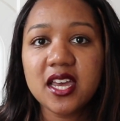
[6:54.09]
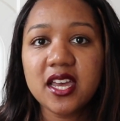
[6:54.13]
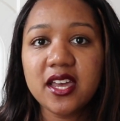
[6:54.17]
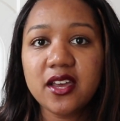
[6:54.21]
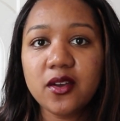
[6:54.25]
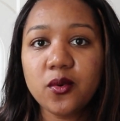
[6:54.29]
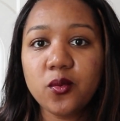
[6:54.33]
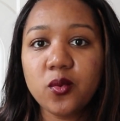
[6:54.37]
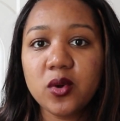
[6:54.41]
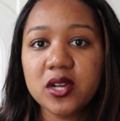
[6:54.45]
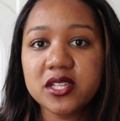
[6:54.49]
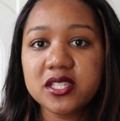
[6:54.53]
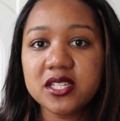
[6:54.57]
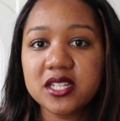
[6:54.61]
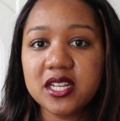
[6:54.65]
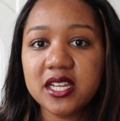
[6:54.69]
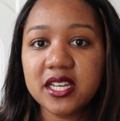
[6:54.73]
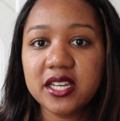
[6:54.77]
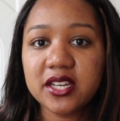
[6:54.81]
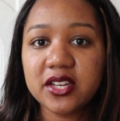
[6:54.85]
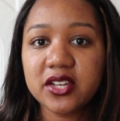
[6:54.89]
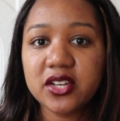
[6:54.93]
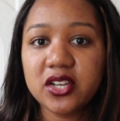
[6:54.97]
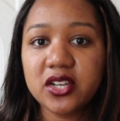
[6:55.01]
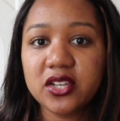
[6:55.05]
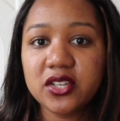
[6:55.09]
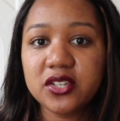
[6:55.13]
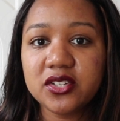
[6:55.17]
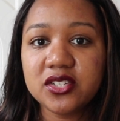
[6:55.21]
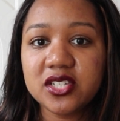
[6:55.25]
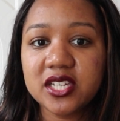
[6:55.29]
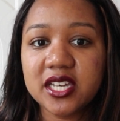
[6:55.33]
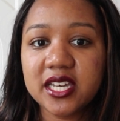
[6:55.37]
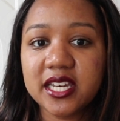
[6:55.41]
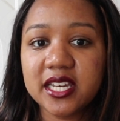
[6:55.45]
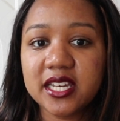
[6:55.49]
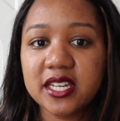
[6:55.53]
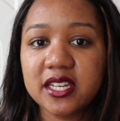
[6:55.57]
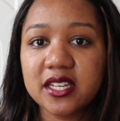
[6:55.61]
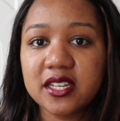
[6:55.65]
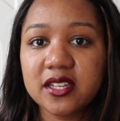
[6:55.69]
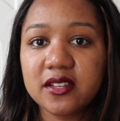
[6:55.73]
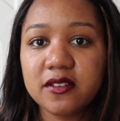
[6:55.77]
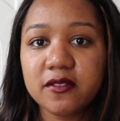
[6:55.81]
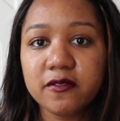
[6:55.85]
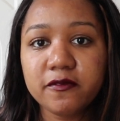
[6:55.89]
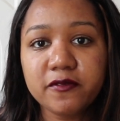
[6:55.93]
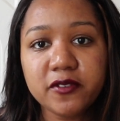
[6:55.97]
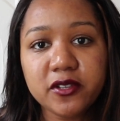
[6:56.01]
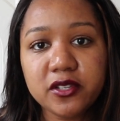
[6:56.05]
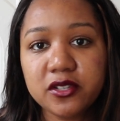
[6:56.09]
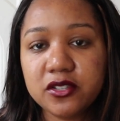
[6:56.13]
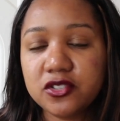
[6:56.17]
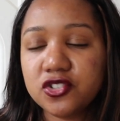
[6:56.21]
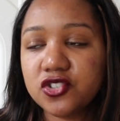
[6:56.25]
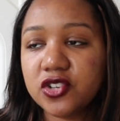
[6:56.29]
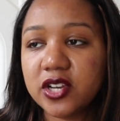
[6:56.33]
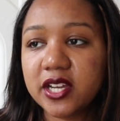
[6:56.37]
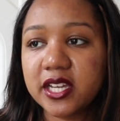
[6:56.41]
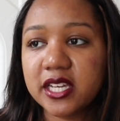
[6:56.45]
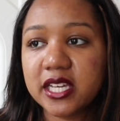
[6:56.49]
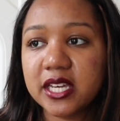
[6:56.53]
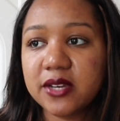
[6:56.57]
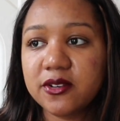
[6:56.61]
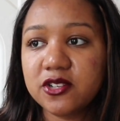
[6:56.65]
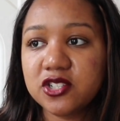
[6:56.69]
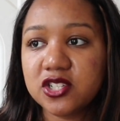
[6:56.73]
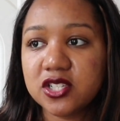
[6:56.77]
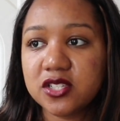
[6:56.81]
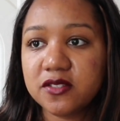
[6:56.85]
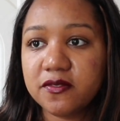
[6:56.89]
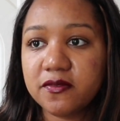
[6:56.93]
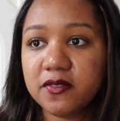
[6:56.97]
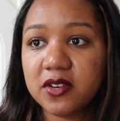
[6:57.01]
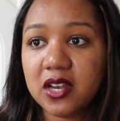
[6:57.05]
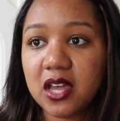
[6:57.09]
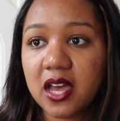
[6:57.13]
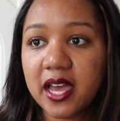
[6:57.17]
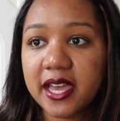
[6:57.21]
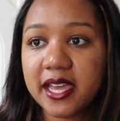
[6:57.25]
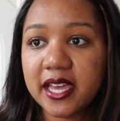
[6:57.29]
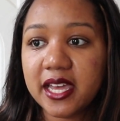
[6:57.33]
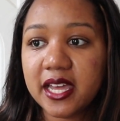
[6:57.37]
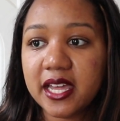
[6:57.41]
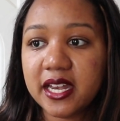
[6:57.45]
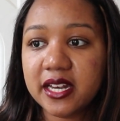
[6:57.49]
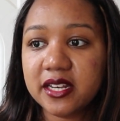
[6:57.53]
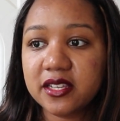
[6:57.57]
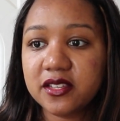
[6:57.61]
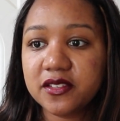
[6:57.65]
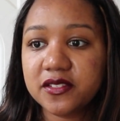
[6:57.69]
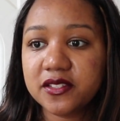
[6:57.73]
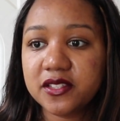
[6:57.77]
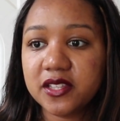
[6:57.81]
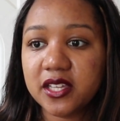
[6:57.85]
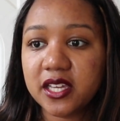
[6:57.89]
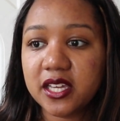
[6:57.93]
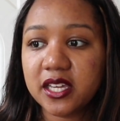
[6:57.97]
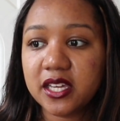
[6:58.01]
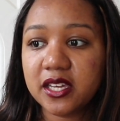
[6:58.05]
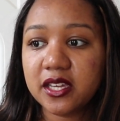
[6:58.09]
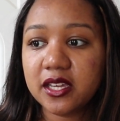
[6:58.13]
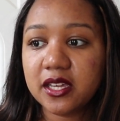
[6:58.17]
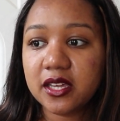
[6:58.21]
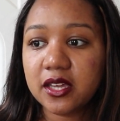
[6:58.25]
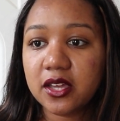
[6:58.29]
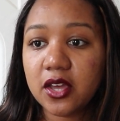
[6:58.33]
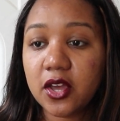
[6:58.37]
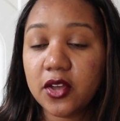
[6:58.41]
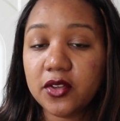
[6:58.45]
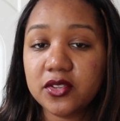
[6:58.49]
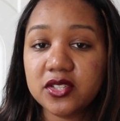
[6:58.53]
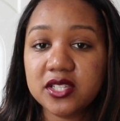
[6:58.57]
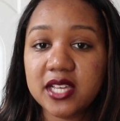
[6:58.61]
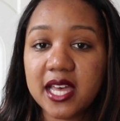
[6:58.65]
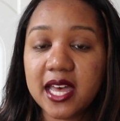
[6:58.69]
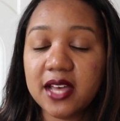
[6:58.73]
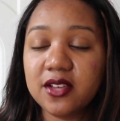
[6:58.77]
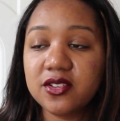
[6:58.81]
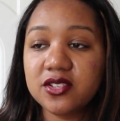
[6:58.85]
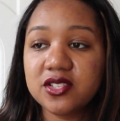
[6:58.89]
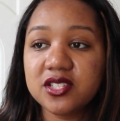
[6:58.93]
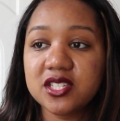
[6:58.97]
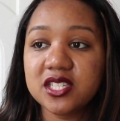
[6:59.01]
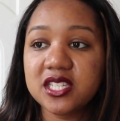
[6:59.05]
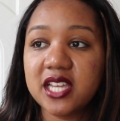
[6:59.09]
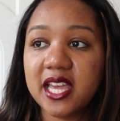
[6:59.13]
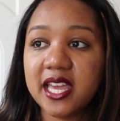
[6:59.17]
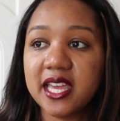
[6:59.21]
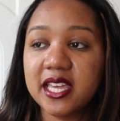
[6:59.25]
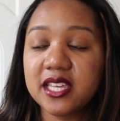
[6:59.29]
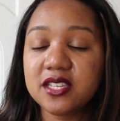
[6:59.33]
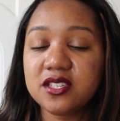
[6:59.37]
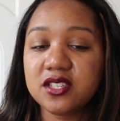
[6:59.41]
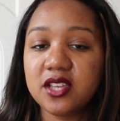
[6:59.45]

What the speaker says: it wasn't including food and drink, it was just flight and the hotel stay.